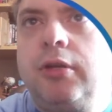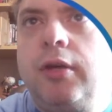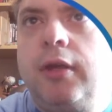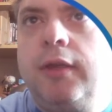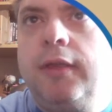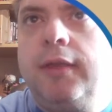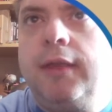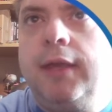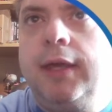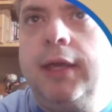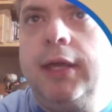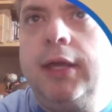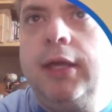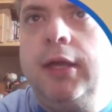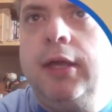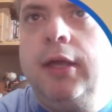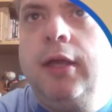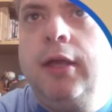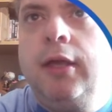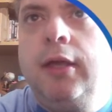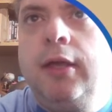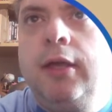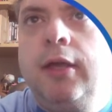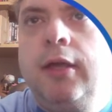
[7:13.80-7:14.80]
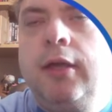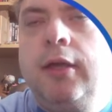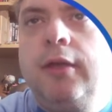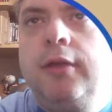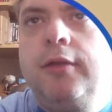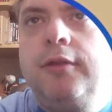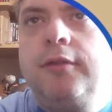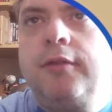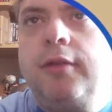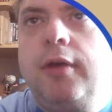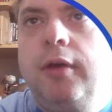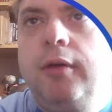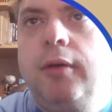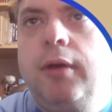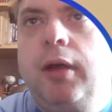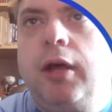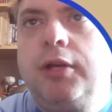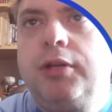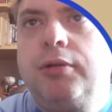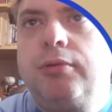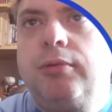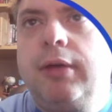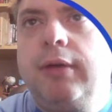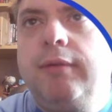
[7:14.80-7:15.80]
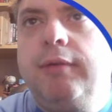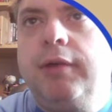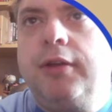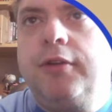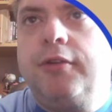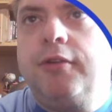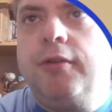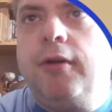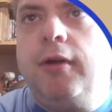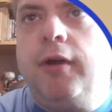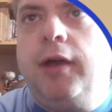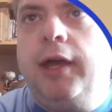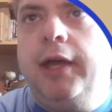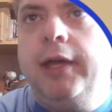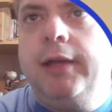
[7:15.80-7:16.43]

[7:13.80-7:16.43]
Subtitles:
I think. So I shall give it a try.